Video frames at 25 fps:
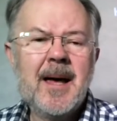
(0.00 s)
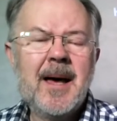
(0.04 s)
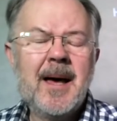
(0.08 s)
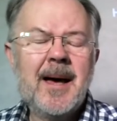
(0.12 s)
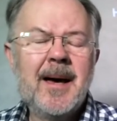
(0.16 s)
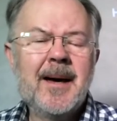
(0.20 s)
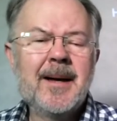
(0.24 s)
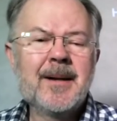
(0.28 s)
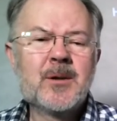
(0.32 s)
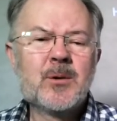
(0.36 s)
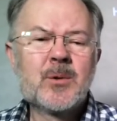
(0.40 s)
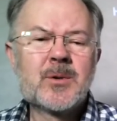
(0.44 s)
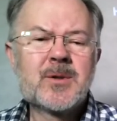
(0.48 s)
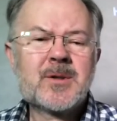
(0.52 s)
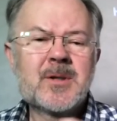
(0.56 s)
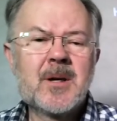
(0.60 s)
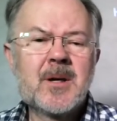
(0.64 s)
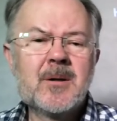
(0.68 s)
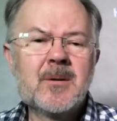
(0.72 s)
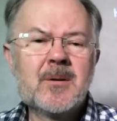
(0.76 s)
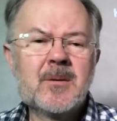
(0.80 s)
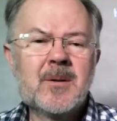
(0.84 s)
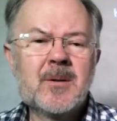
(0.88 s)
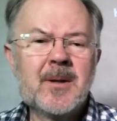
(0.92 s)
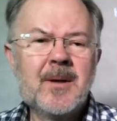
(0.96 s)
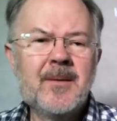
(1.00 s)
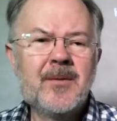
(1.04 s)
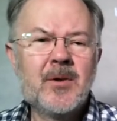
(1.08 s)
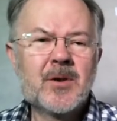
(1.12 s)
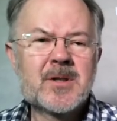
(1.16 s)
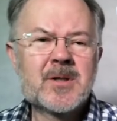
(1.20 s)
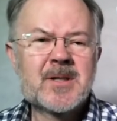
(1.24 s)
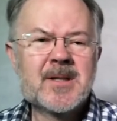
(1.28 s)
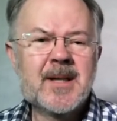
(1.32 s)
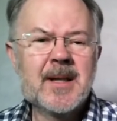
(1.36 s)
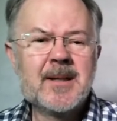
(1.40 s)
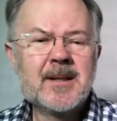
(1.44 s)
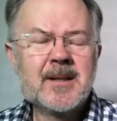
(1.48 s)
And also, if you're
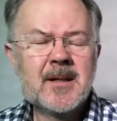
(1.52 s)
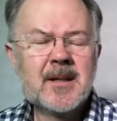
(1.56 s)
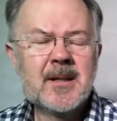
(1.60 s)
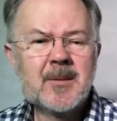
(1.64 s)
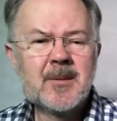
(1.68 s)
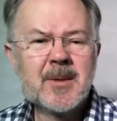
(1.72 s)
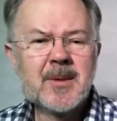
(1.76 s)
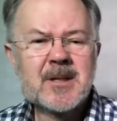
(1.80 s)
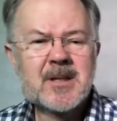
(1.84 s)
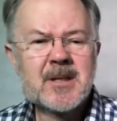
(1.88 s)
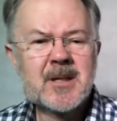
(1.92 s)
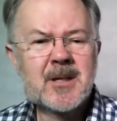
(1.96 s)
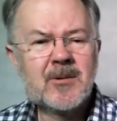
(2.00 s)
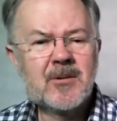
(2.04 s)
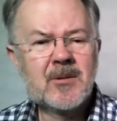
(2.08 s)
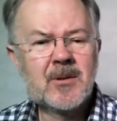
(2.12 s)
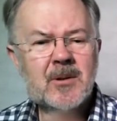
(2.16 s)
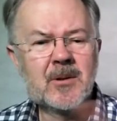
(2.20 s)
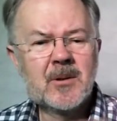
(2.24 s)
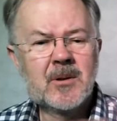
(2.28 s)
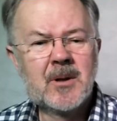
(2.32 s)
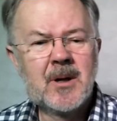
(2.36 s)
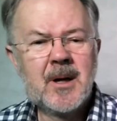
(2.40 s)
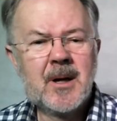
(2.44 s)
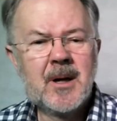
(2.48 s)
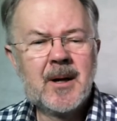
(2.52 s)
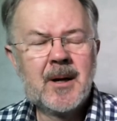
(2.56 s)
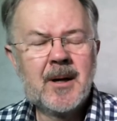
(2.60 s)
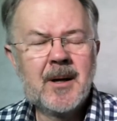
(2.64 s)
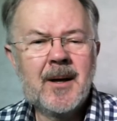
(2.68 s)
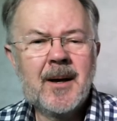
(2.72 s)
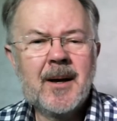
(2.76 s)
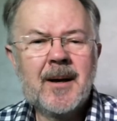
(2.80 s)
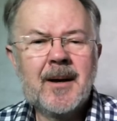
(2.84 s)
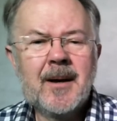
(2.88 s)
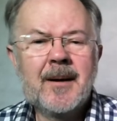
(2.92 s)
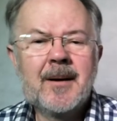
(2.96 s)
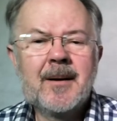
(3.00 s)
sending the material
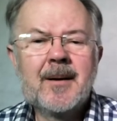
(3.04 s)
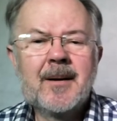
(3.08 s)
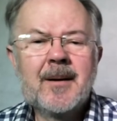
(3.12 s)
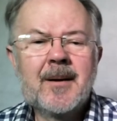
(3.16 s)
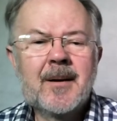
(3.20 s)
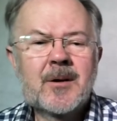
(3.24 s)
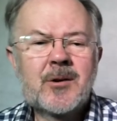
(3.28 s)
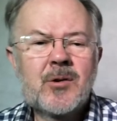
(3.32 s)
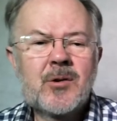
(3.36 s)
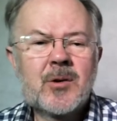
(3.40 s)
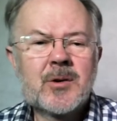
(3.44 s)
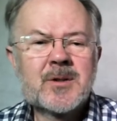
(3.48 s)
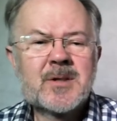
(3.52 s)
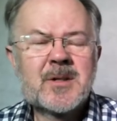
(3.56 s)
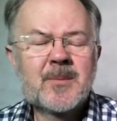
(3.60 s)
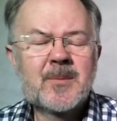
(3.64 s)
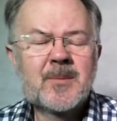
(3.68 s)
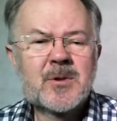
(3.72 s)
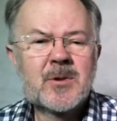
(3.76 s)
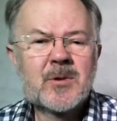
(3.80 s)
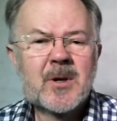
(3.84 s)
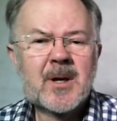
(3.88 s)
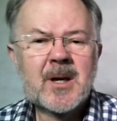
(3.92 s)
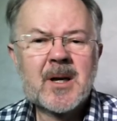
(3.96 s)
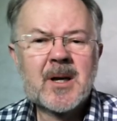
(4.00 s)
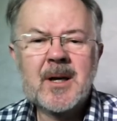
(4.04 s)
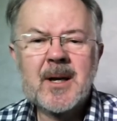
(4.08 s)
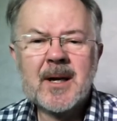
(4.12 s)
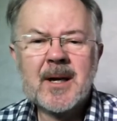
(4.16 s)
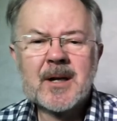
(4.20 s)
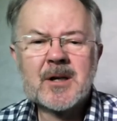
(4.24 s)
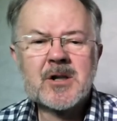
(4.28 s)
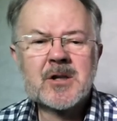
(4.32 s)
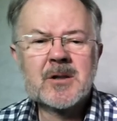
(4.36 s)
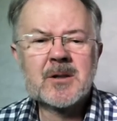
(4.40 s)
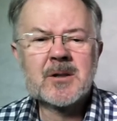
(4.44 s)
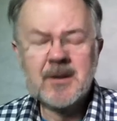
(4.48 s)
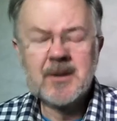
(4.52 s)
across some sort of
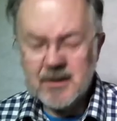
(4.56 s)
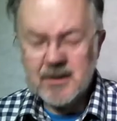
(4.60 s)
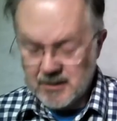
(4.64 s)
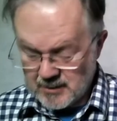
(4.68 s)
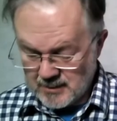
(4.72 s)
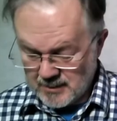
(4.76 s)
connection,